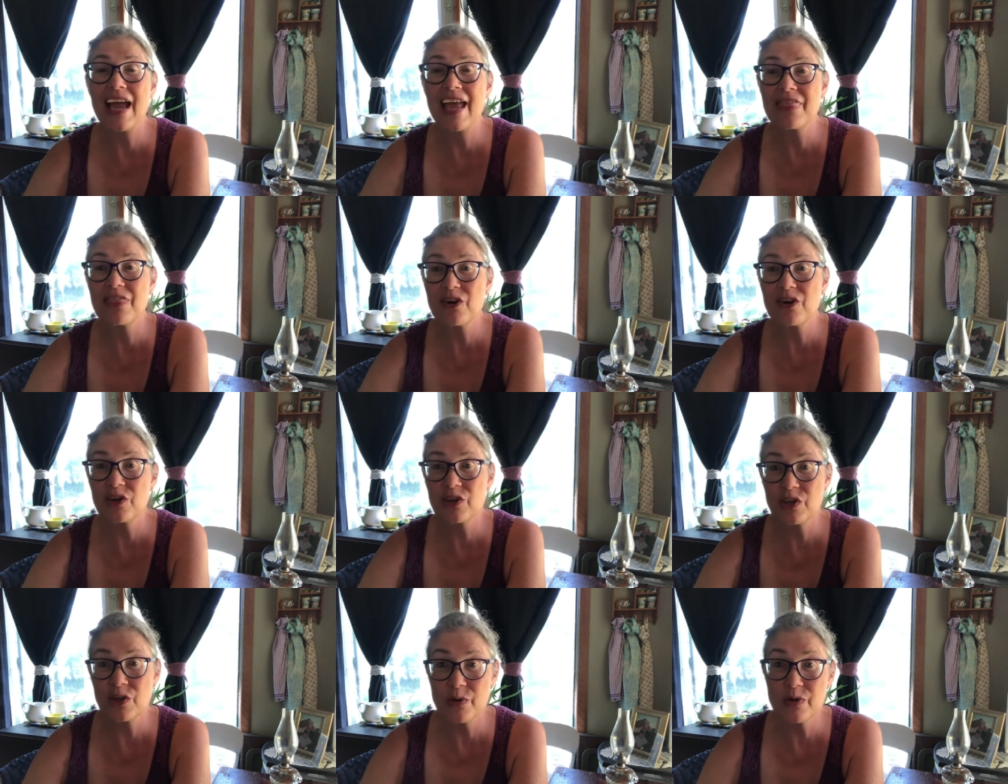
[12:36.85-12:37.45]
and they're
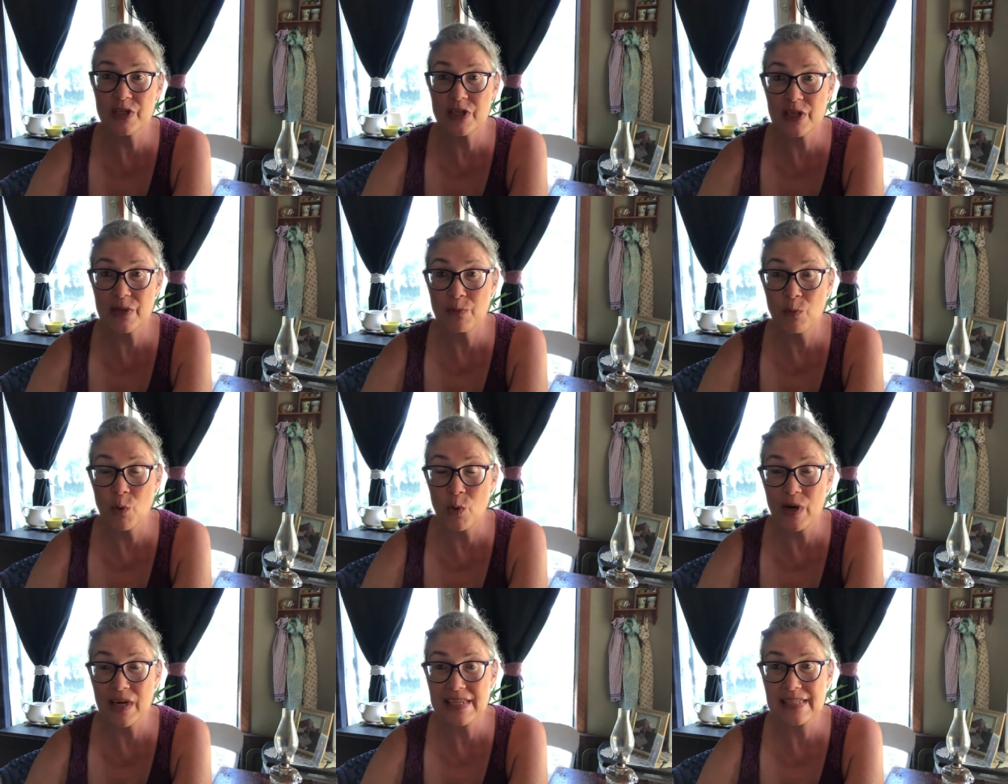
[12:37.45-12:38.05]
usually
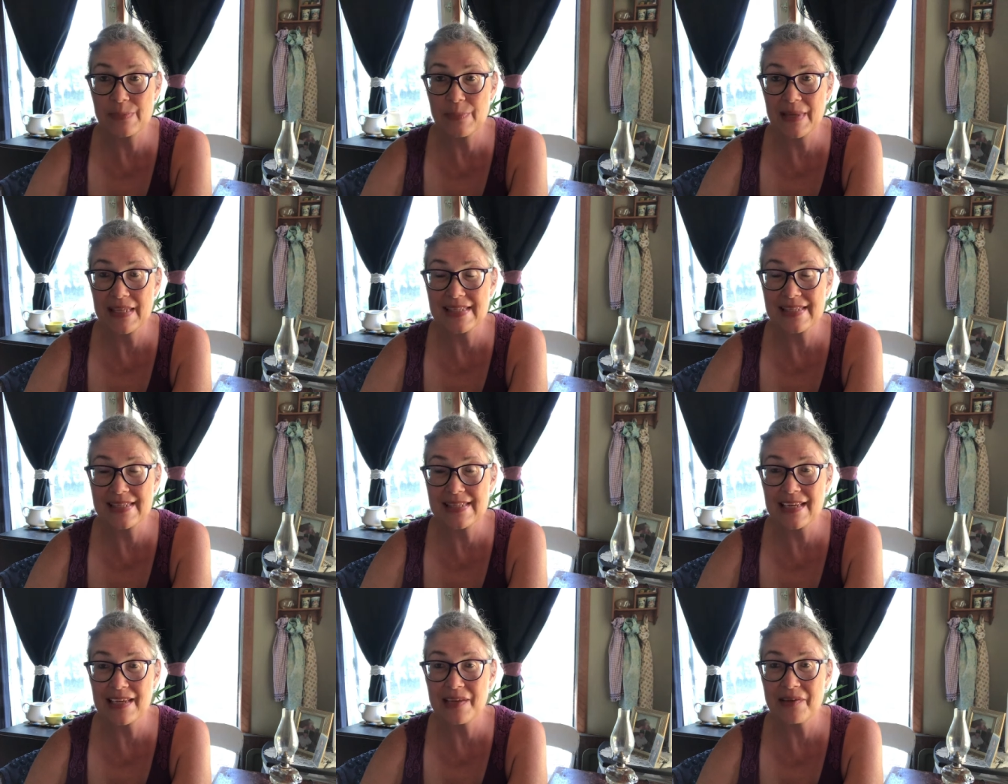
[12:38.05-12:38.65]
more
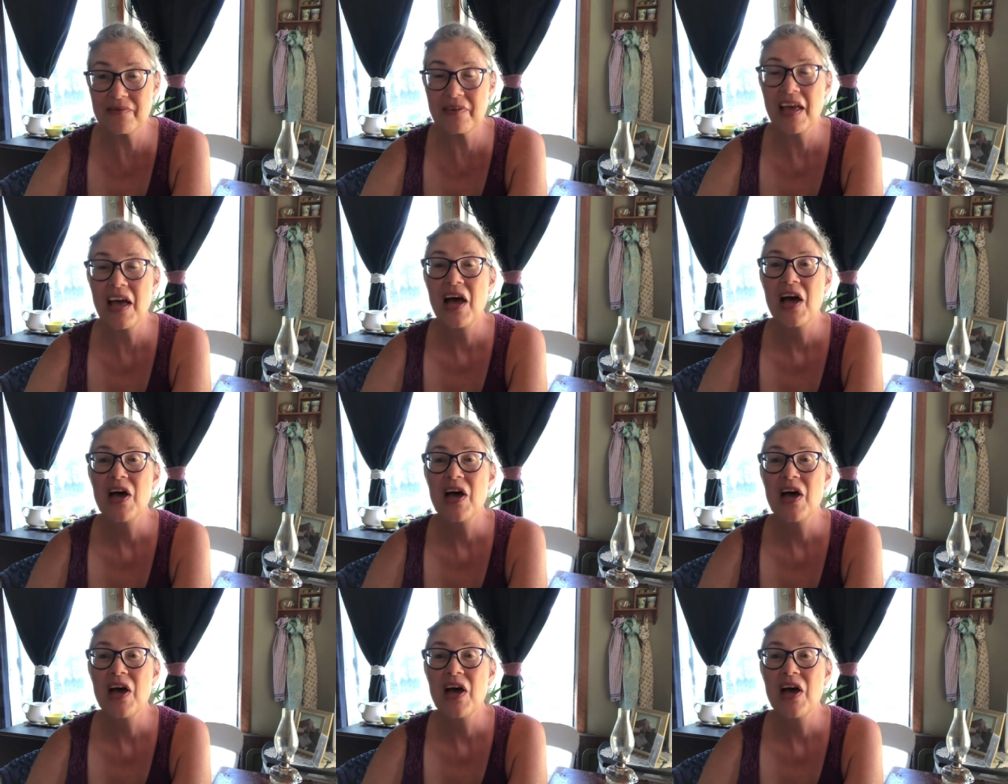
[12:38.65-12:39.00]
expensive.